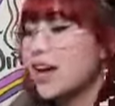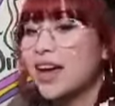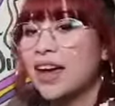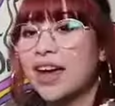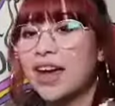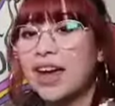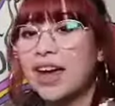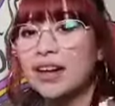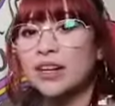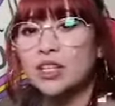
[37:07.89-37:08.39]

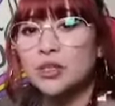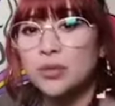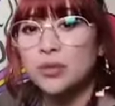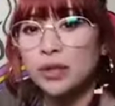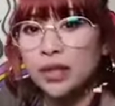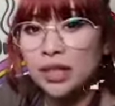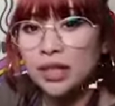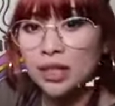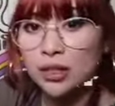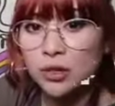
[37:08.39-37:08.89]
and it's
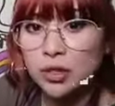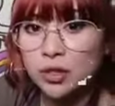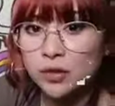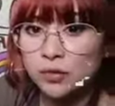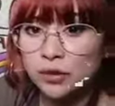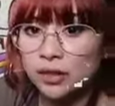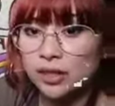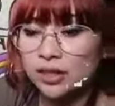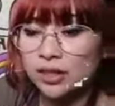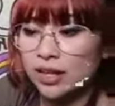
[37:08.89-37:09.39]
really
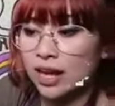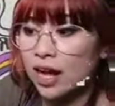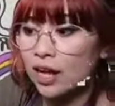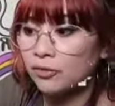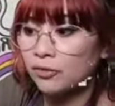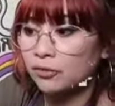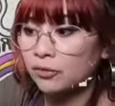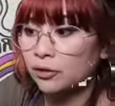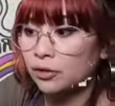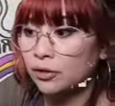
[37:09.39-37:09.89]
useful and
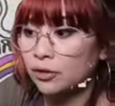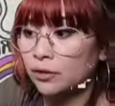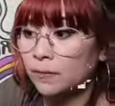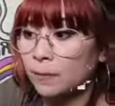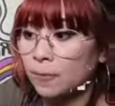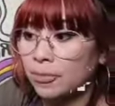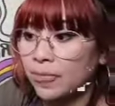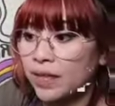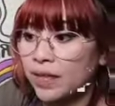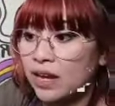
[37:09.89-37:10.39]
helpful
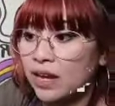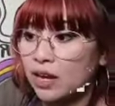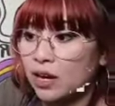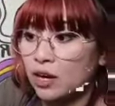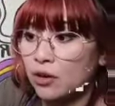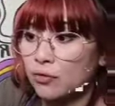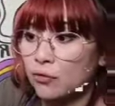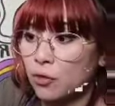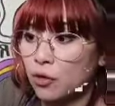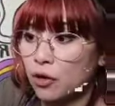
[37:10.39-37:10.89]

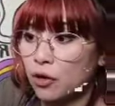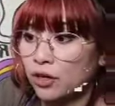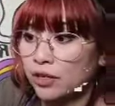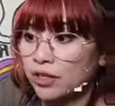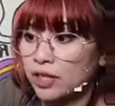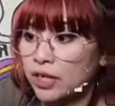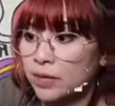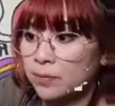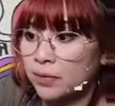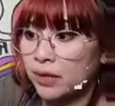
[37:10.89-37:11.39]
for
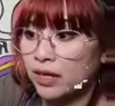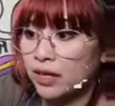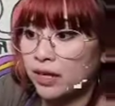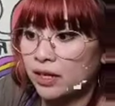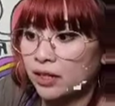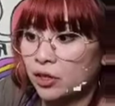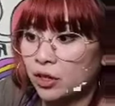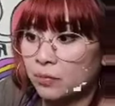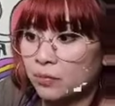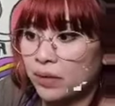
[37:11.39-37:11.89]
keeping
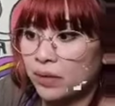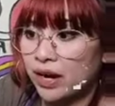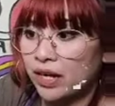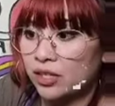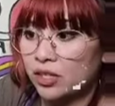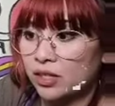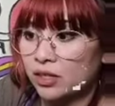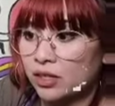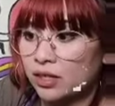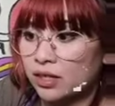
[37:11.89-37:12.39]
your paint
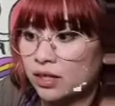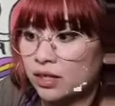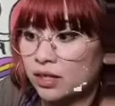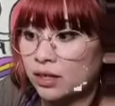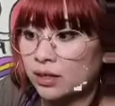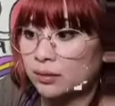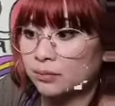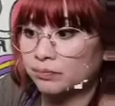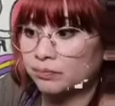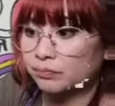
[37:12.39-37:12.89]
from